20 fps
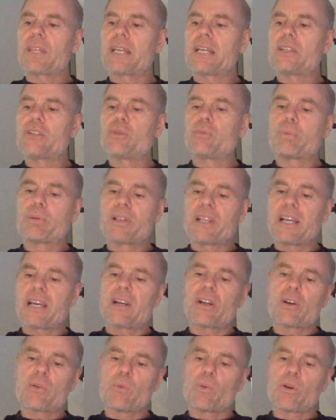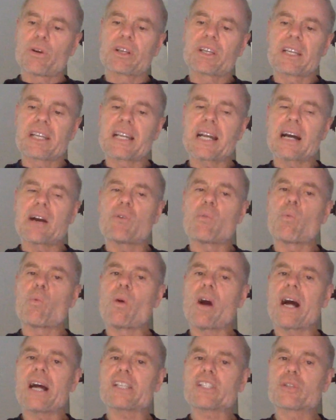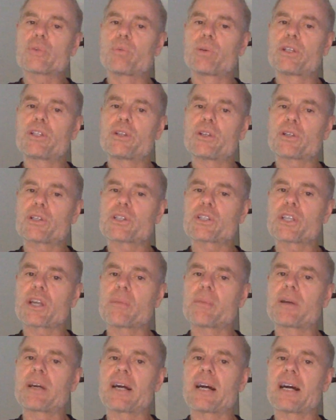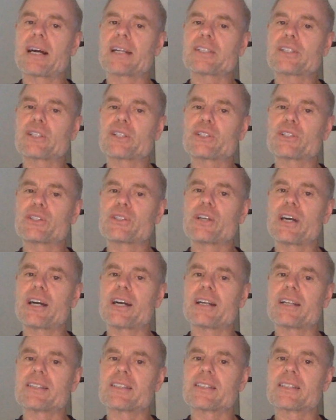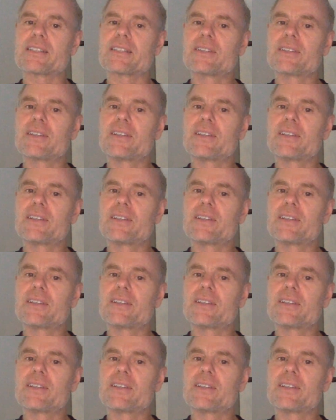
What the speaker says: and you plan on working out, watch what your subconscious does.